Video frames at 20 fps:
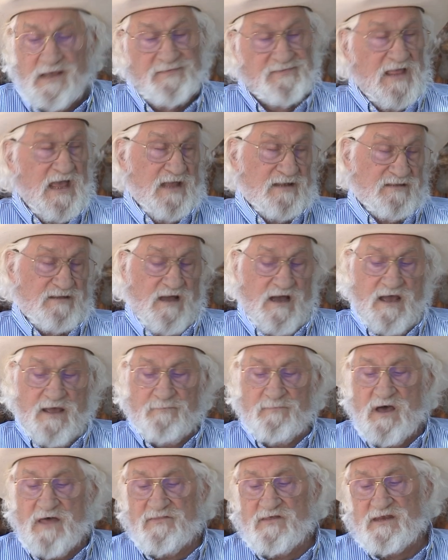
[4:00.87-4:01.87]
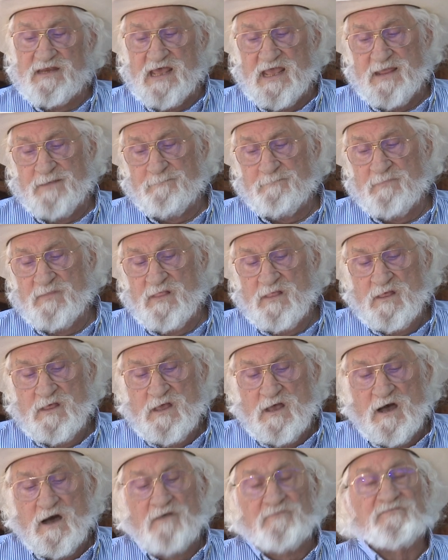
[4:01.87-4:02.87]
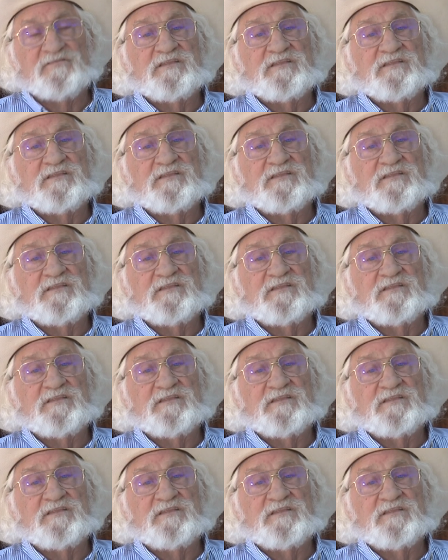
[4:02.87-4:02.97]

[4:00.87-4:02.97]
at that time by the name of